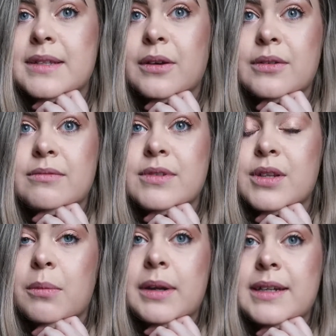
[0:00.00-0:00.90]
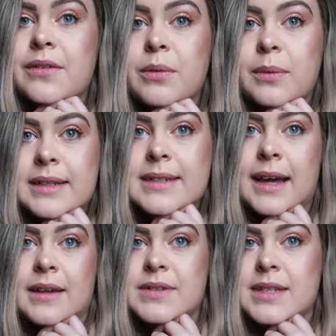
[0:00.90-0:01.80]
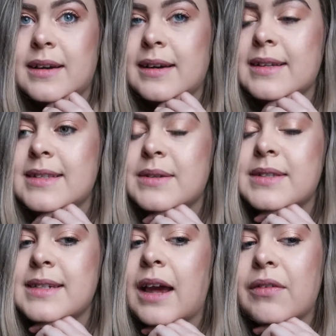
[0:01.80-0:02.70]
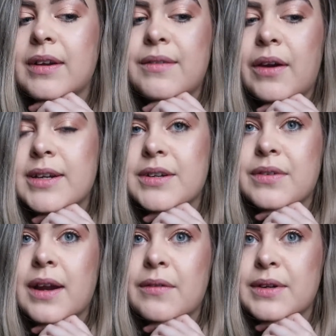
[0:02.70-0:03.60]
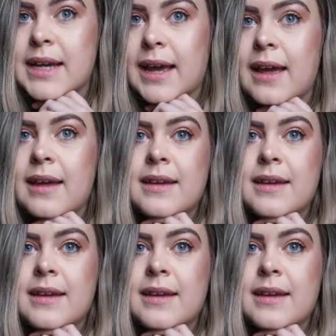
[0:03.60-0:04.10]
so many different ways to advertise, so it's definitely very different every day.